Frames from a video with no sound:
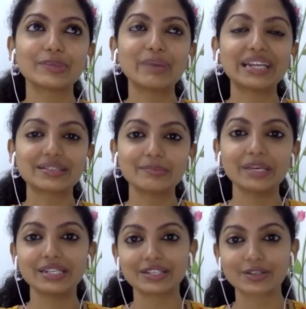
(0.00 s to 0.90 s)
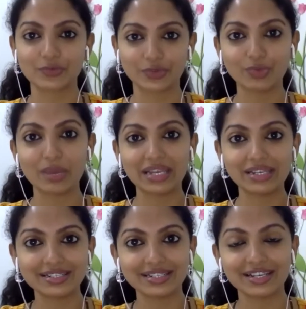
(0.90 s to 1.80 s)
betterment of
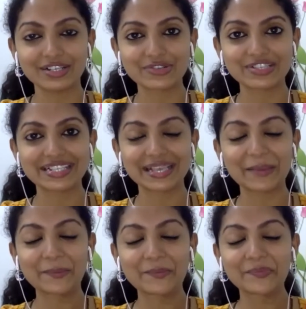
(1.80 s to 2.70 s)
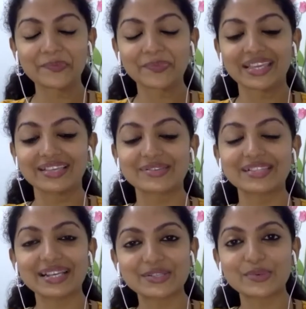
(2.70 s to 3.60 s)
humanity, I should say. So
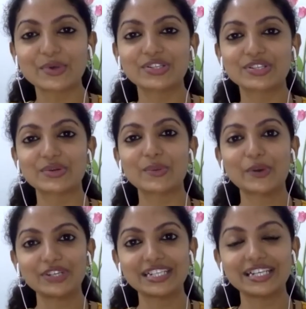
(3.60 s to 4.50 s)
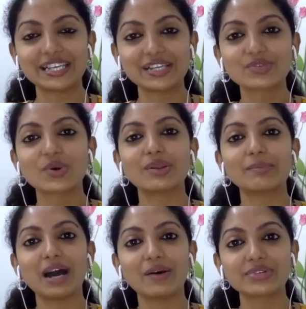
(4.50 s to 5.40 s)
that's what Zero Point Healing is all
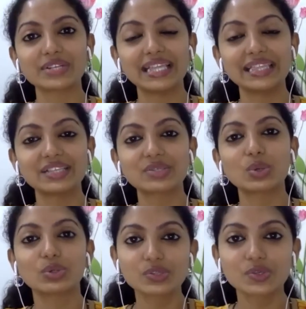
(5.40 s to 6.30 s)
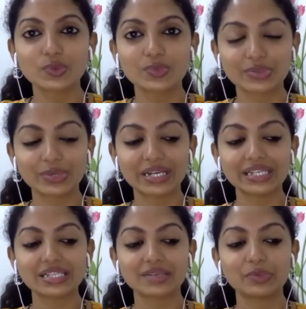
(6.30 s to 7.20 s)
about. And this also
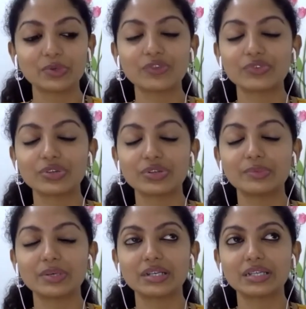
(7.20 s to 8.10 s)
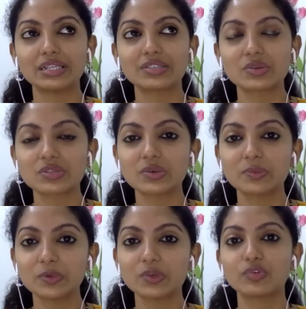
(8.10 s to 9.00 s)
provides it's also a
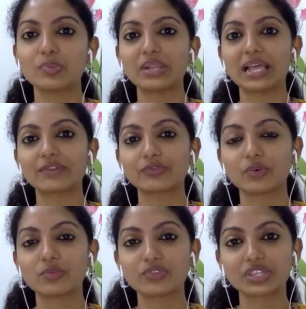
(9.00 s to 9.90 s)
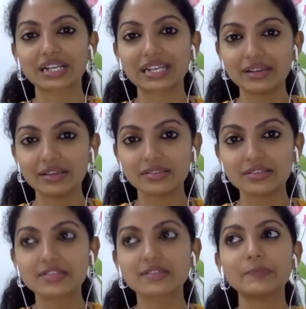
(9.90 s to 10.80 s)
beautiful platform for the
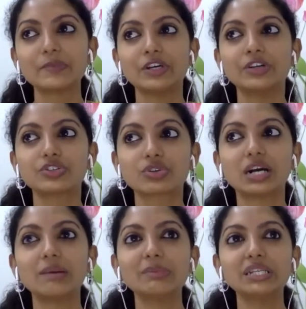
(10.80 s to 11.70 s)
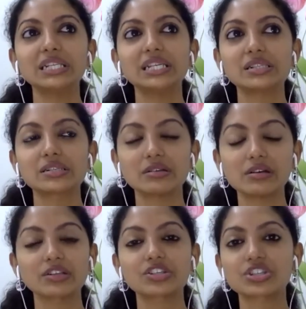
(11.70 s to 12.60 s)
clients to come in and
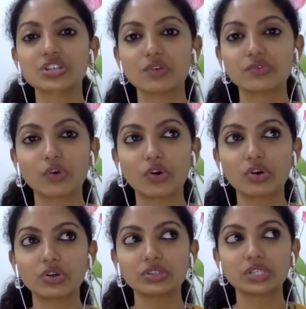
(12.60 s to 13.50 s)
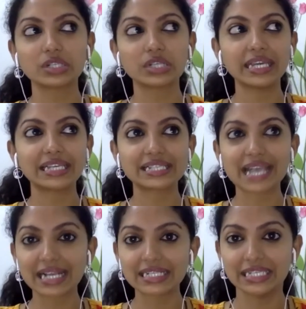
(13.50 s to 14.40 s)
search for the
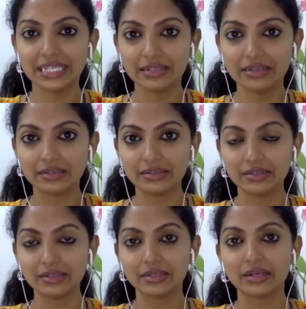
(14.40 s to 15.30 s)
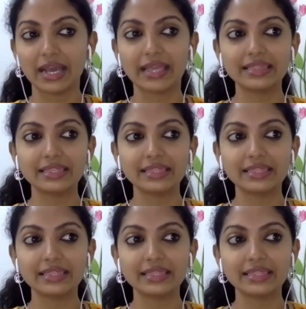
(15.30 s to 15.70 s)
exact healer and